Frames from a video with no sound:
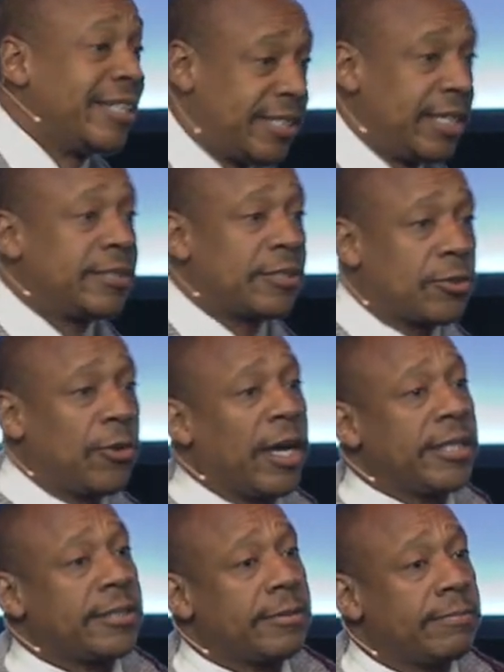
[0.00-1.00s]
in Jesus
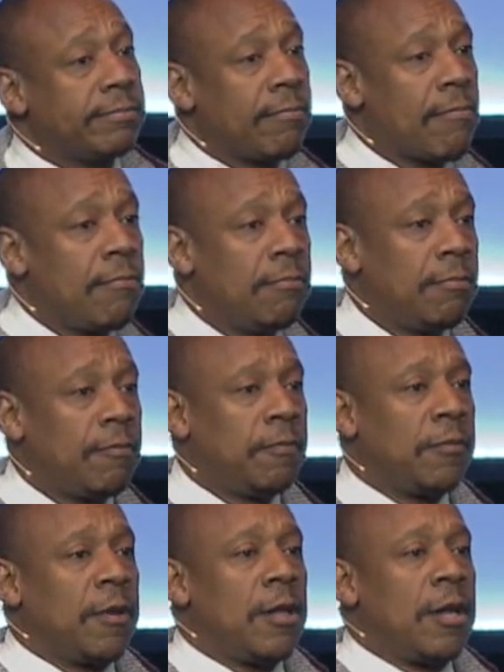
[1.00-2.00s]
Christ.
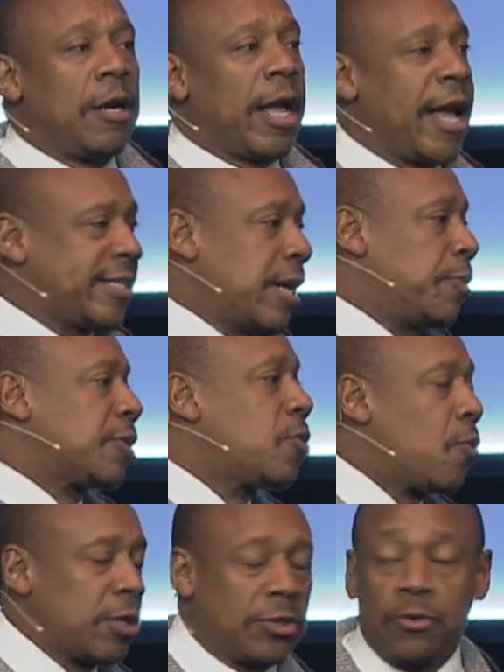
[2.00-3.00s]
As I was
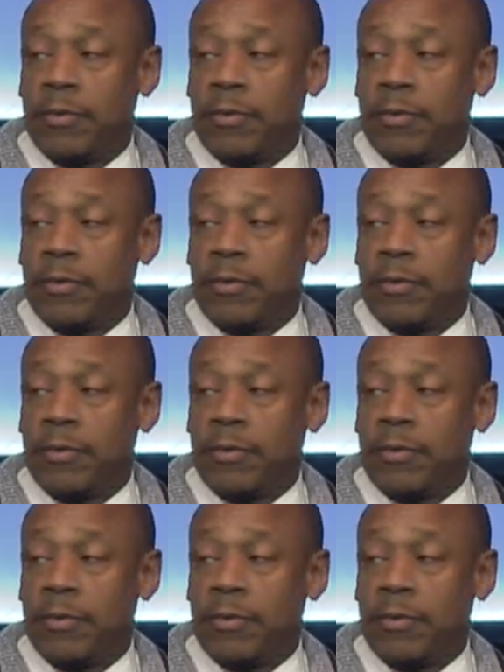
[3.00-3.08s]
going through